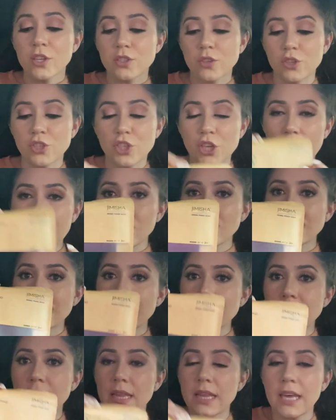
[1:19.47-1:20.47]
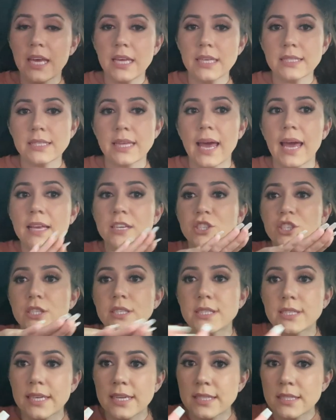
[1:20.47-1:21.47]
So she uses these and she
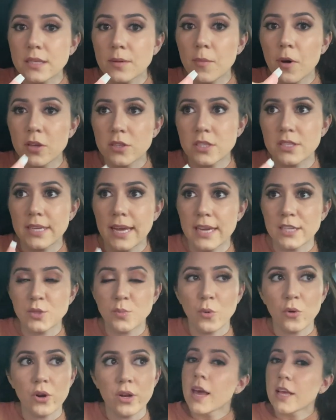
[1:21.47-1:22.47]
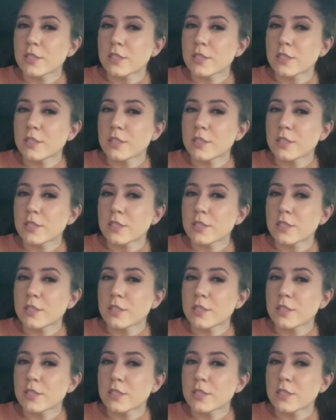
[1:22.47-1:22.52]
sticks them on the dashboard.